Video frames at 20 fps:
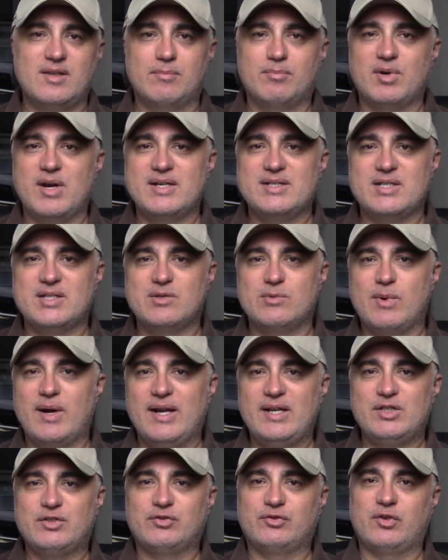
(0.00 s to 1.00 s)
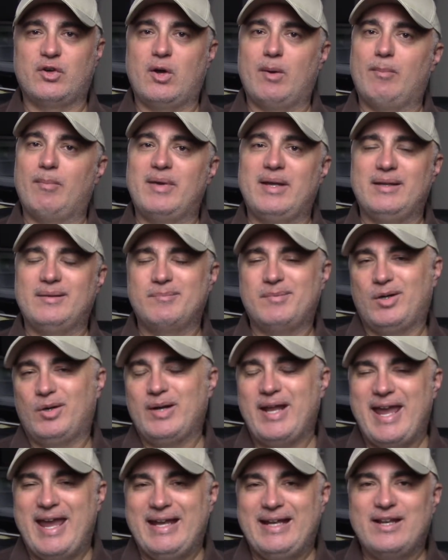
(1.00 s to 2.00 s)
the prices range from
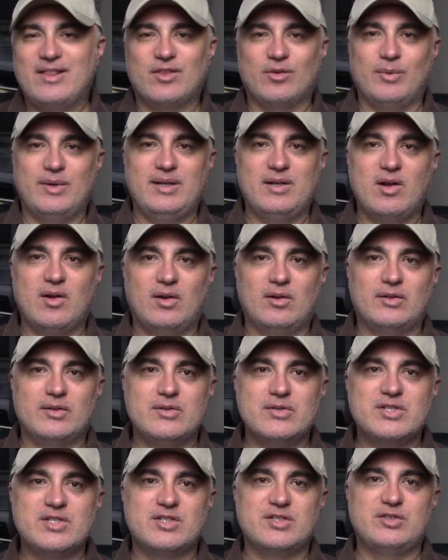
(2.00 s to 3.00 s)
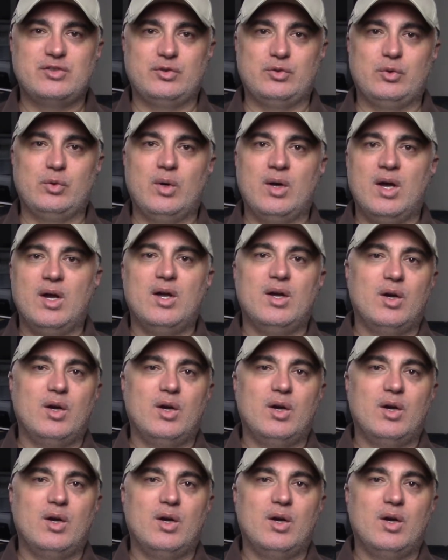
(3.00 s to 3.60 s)
about $83 to